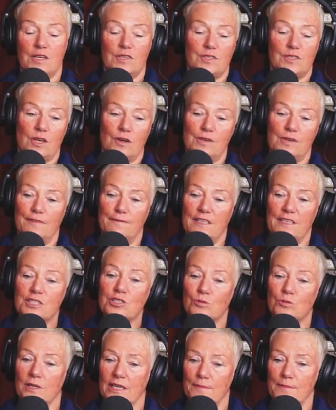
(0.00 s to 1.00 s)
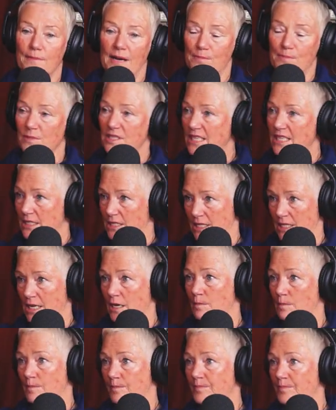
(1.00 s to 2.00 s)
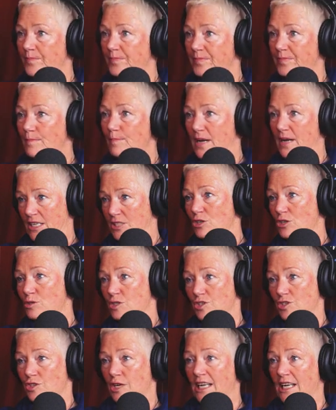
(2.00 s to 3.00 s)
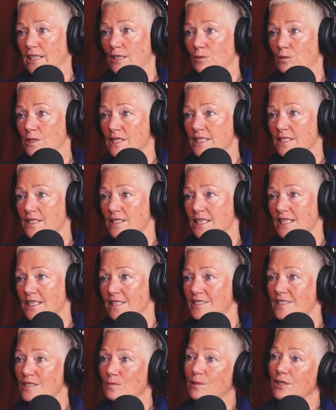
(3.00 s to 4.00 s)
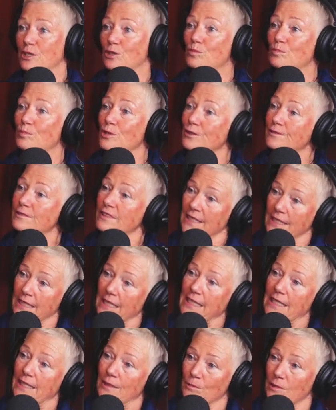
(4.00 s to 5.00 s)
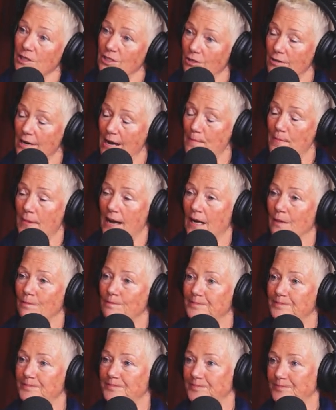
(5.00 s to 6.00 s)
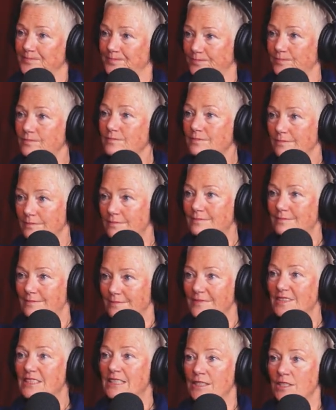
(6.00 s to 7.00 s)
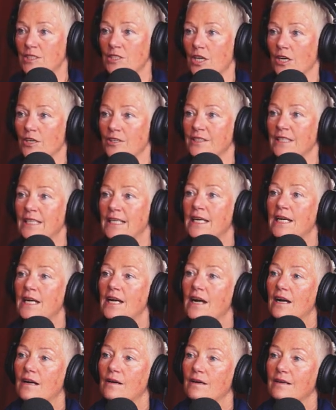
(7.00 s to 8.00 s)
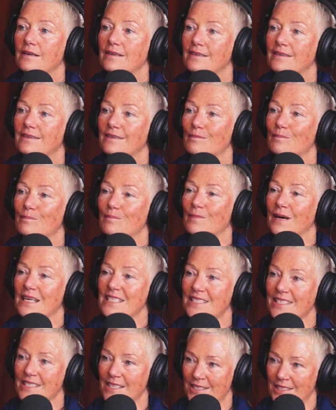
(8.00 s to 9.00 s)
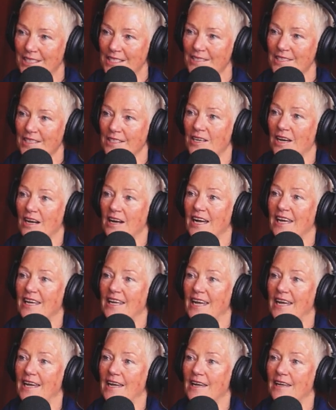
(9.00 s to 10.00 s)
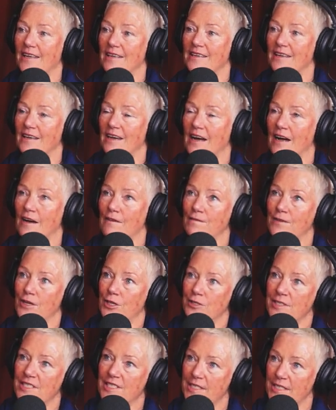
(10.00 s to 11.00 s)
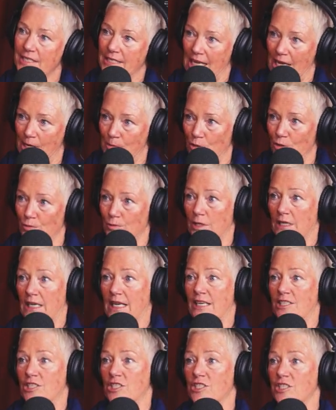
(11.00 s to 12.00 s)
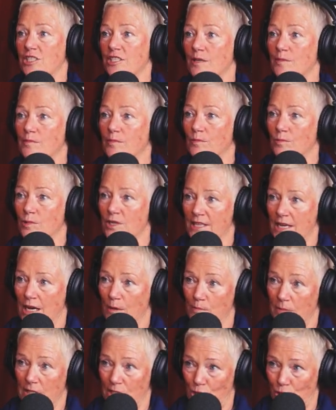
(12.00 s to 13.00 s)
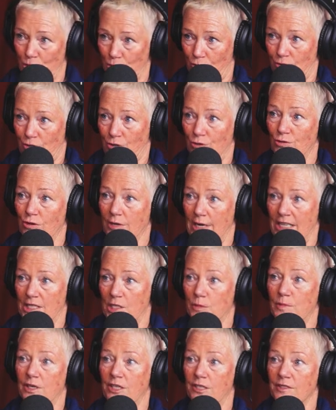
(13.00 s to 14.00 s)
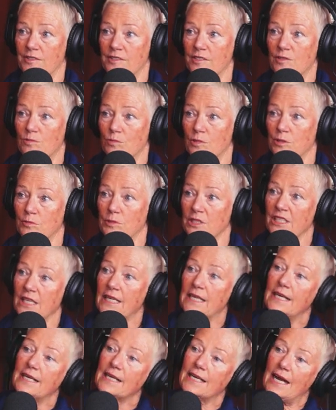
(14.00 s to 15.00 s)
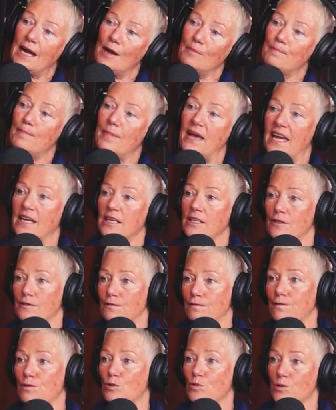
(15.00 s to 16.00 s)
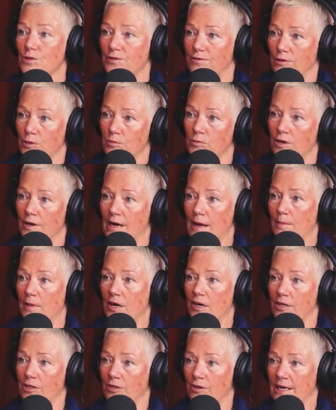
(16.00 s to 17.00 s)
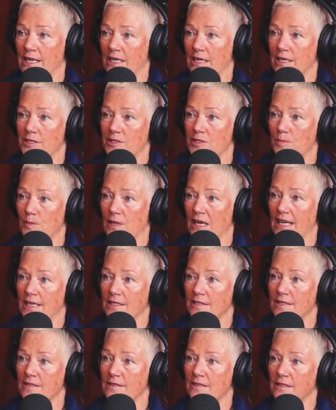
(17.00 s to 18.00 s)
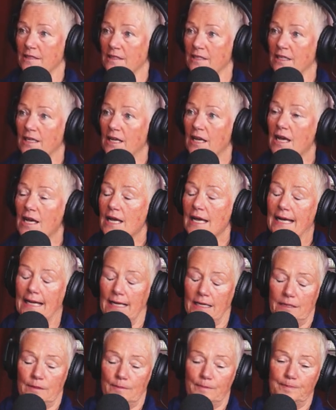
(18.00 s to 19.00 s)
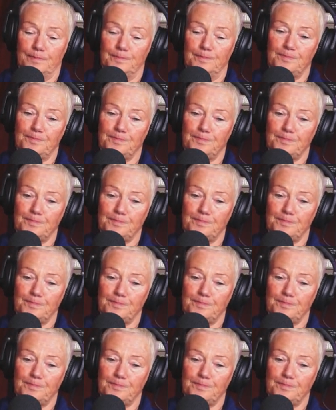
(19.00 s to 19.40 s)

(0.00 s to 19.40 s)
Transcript: So eventually, mum sent him back to Australia with his kids, and we all moved in again with grandma. Okay. So my sisters and I had a very stable relationship with our maternal grandparents. We would come back and forth from grandma and granddad's place. Sure. Yep. Um,